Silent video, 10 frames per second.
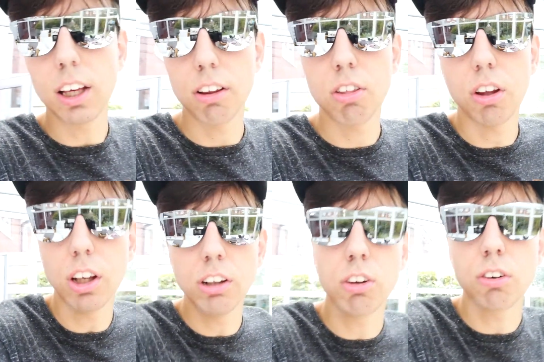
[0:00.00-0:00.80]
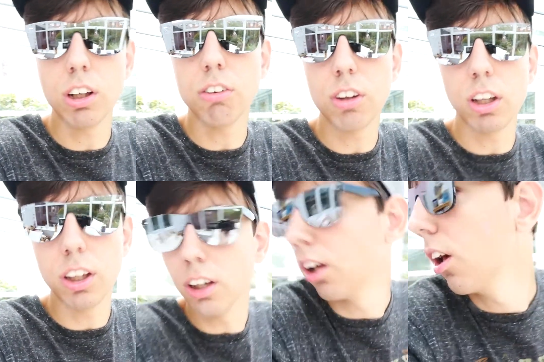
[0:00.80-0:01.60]
30 degrees in
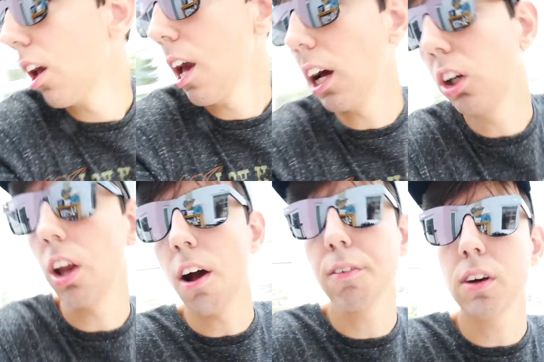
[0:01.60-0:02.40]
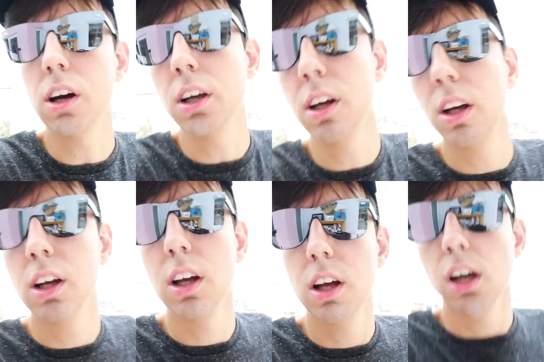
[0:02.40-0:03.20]
here. Actually, I've got a
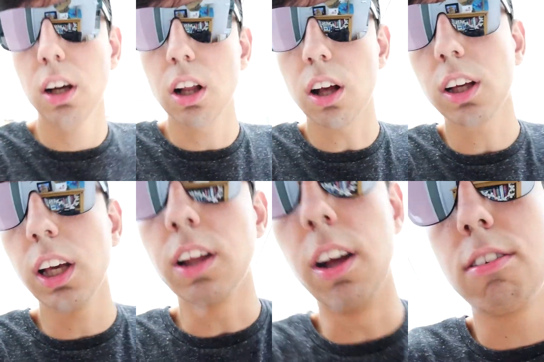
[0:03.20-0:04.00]
clock here that